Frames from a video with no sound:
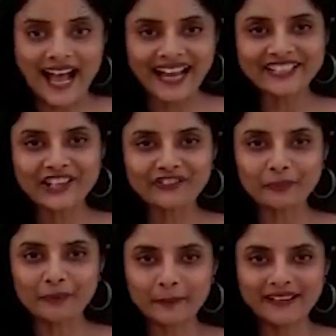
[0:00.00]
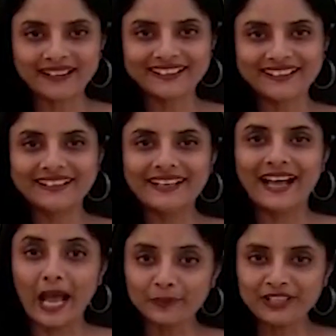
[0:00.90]
Hi, lovely people.
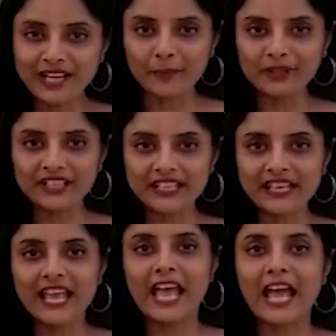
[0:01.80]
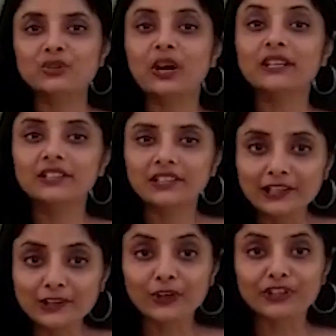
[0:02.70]
I'm Yamini, and you are
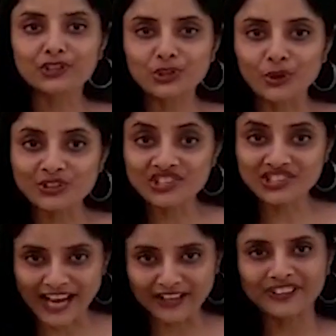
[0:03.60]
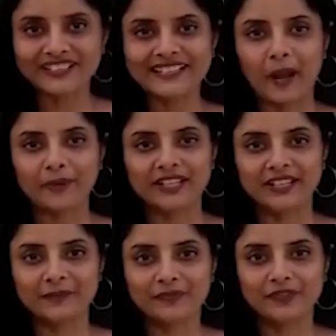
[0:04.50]
here on the show Shine with Yamini.
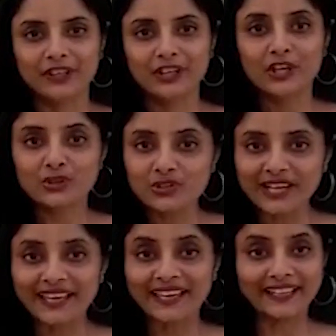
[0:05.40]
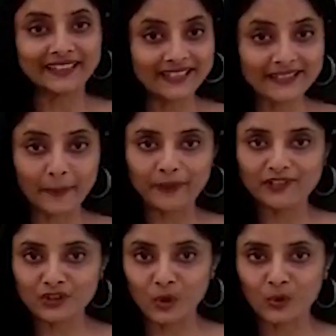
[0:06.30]
Today, in this
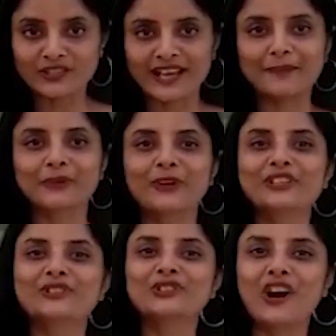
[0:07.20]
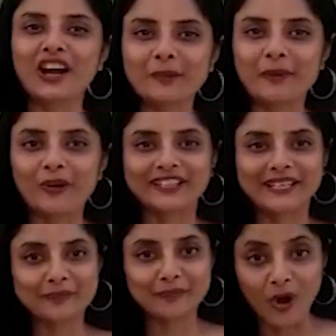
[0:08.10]
episode, I'm going to talk about
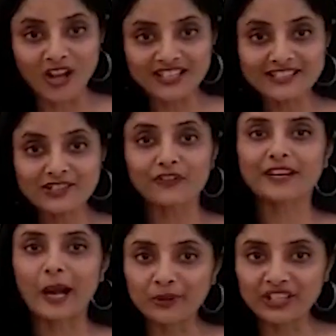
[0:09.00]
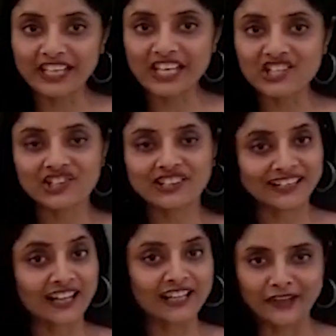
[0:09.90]
the importance of communication
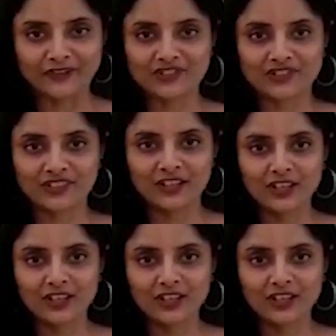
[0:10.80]
in our lives.